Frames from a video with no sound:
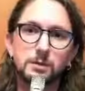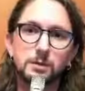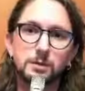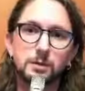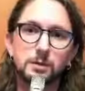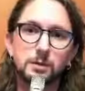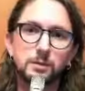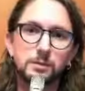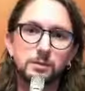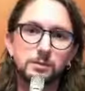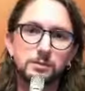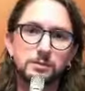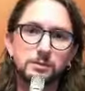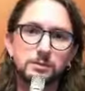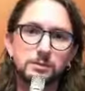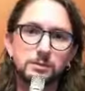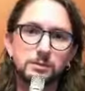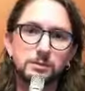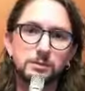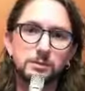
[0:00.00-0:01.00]
So,
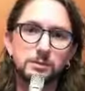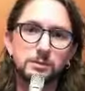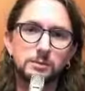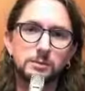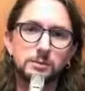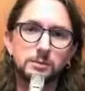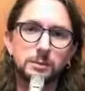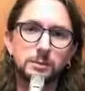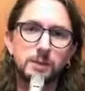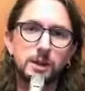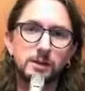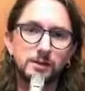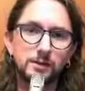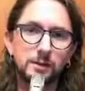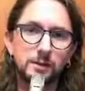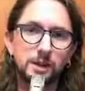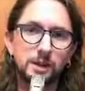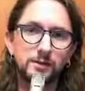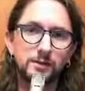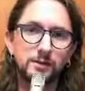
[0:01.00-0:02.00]
I'm
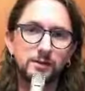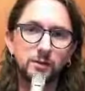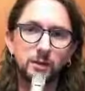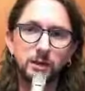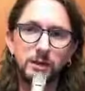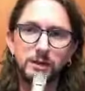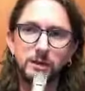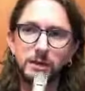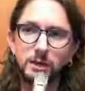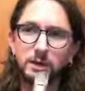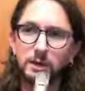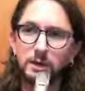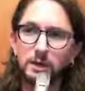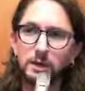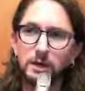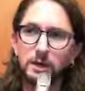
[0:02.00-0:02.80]
asking everyone